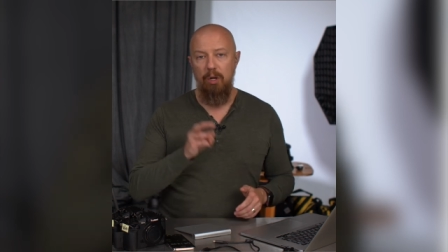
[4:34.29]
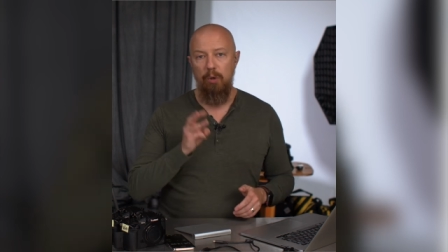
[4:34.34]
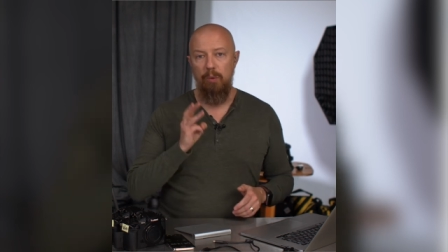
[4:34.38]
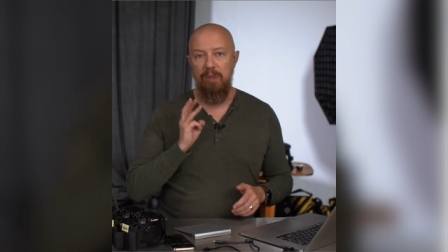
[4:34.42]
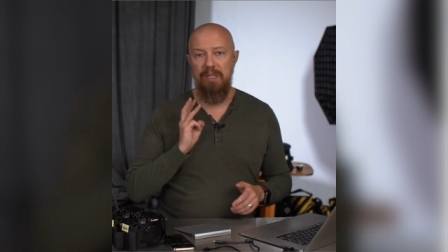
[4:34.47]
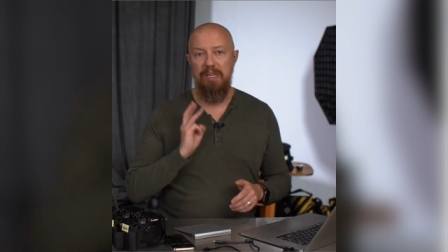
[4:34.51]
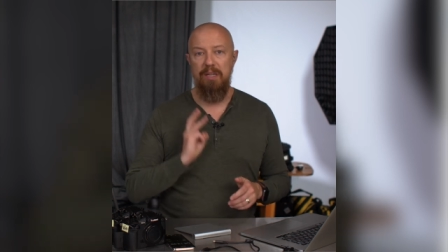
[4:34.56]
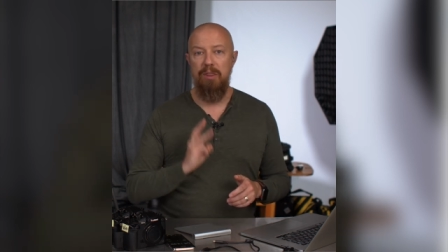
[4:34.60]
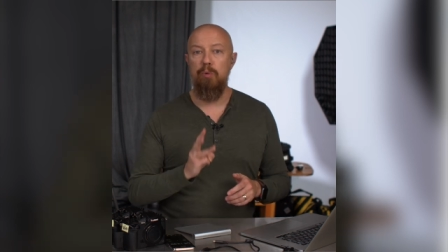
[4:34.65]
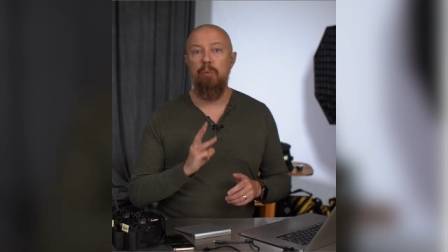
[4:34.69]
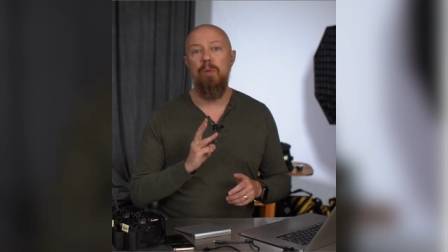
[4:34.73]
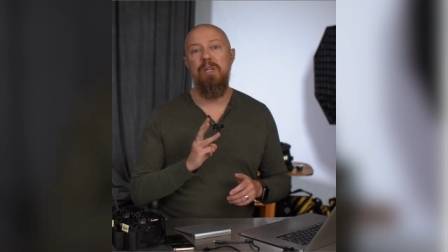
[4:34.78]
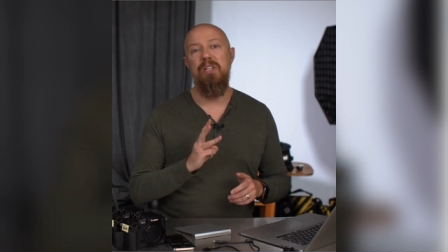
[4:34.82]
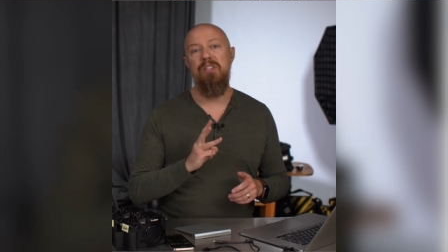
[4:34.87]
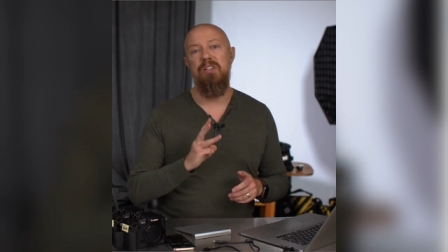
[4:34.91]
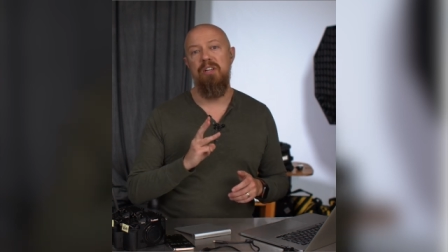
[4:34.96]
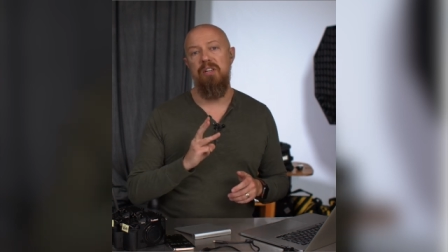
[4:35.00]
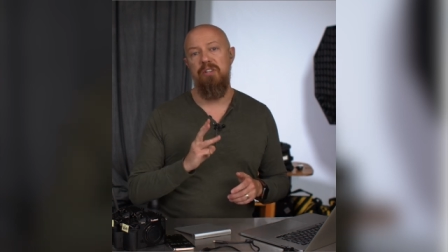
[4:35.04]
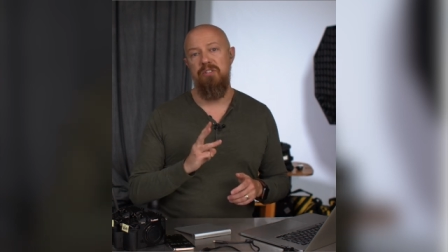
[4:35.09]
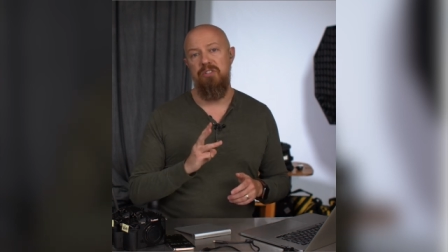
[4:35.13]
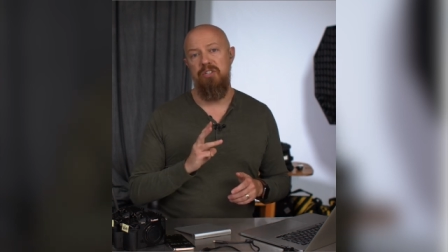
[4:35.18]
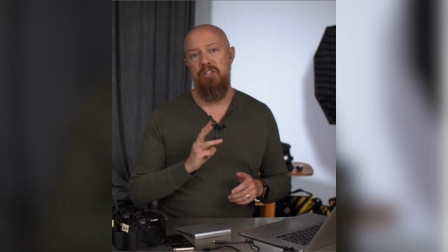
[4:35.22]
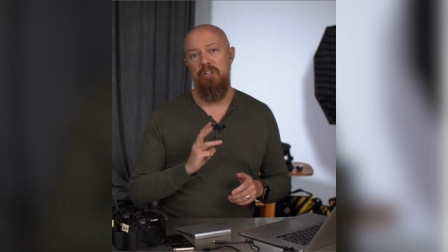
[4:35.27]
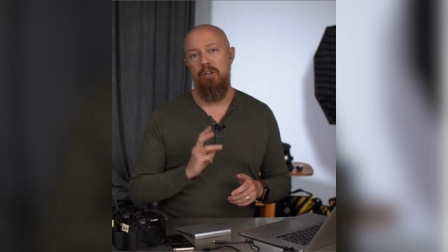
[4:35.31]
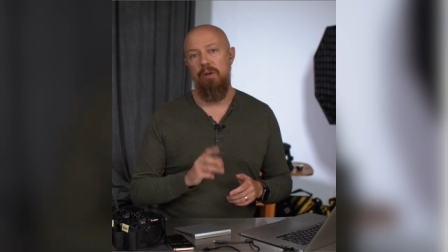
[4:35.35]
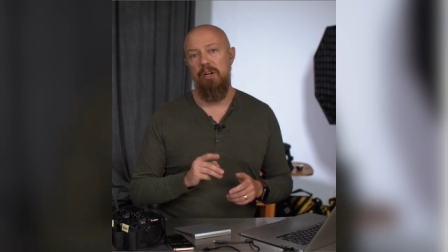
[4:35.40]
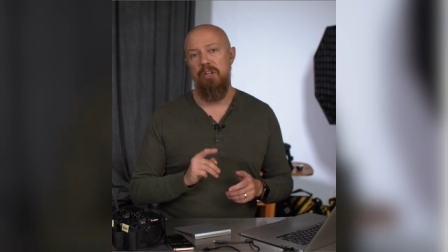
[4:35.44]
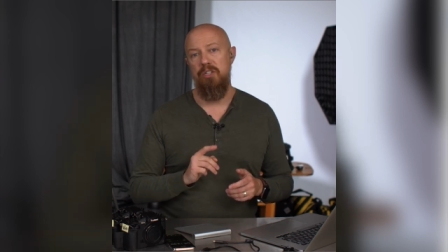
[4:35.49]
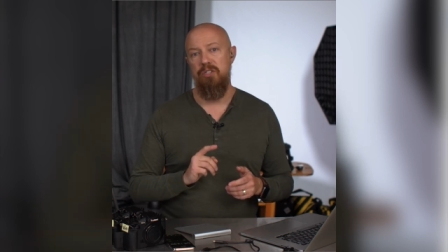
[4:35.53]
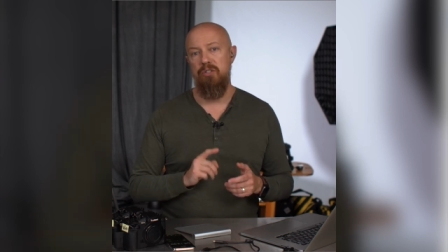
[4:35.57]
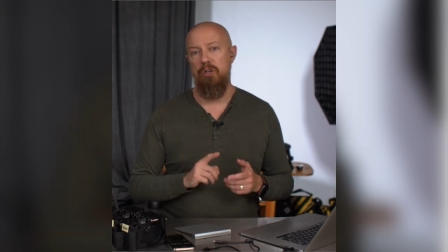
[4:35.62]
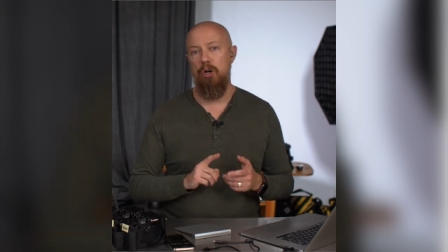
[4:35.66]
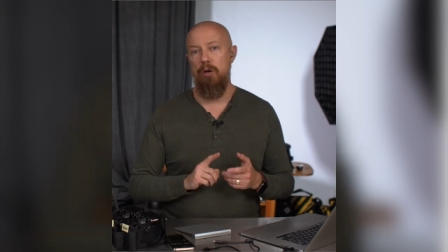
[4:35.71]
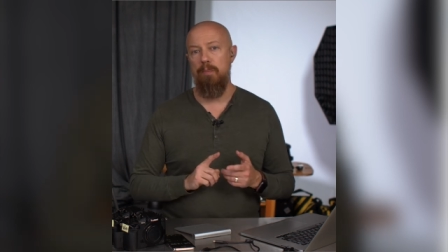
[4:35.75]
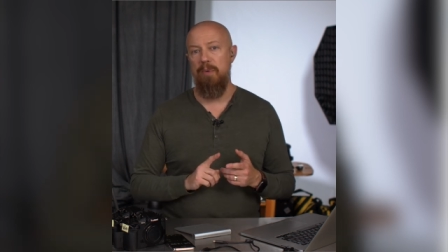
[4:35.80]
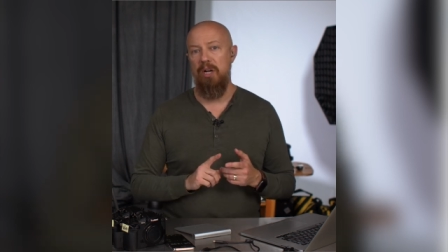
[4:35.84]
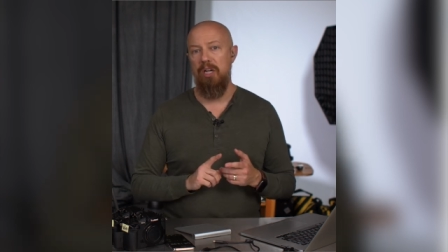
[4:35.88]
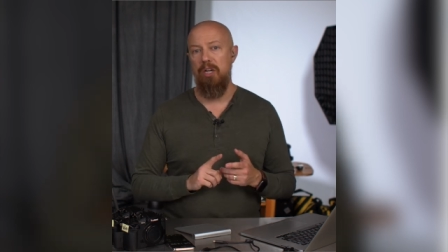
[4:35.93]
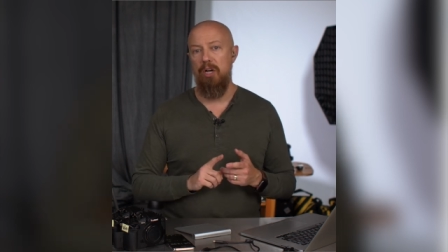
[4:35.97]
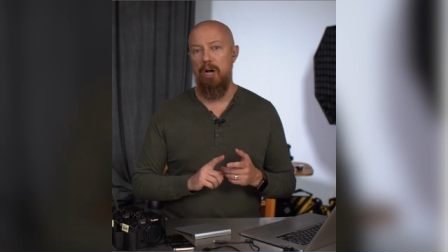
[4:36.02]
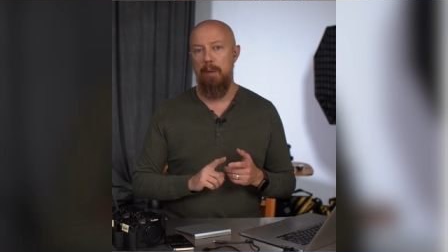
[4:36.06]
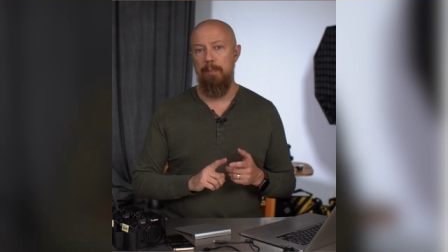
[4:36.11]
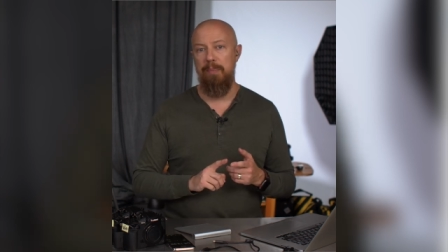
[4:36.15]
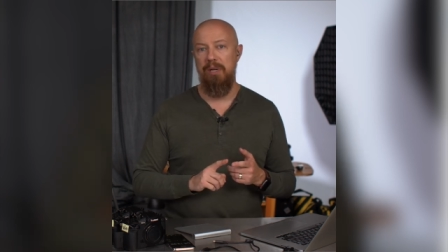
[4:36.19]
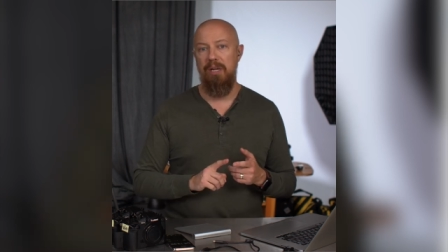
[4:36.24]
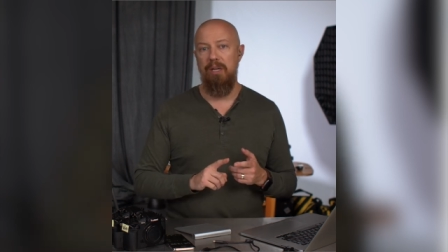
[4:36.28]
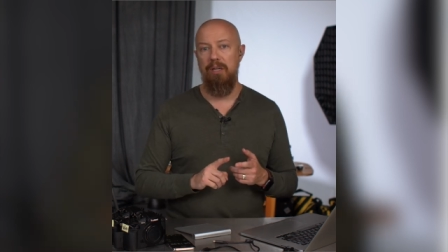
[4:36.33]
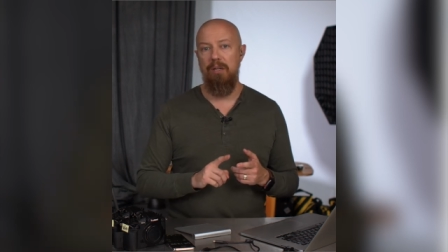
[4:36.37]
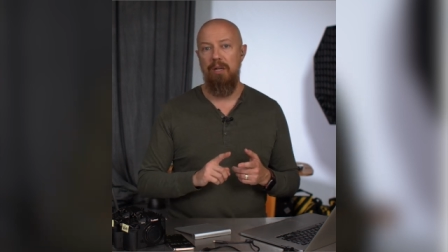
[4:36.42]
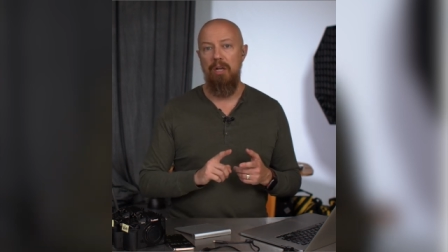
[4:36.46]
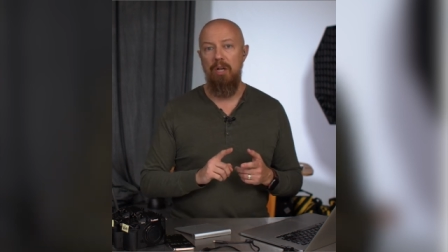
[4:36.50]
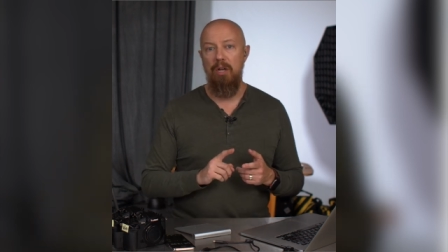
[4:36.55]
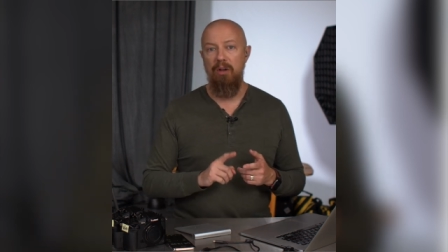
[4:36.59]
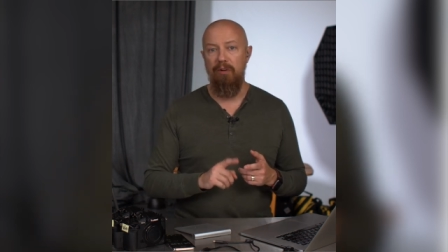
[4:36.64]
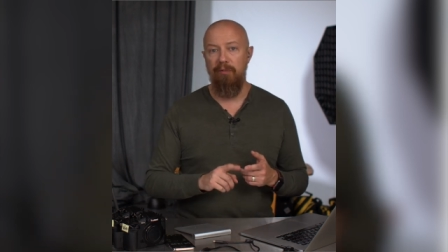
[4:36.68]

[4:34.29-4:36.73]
We did three tests here. I started by copying